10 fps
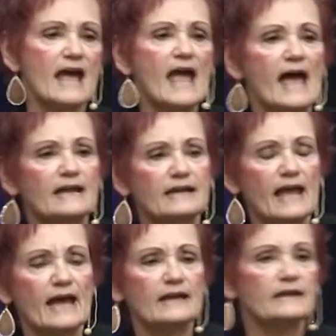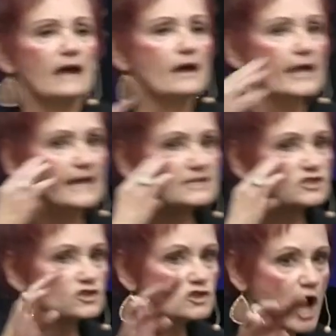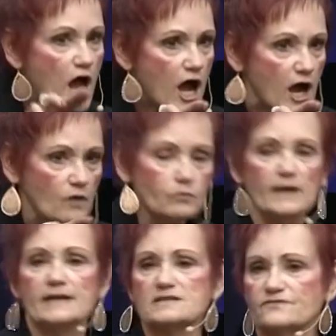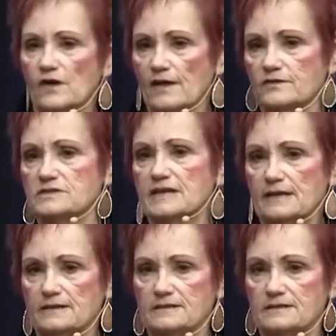and he saw what his father did.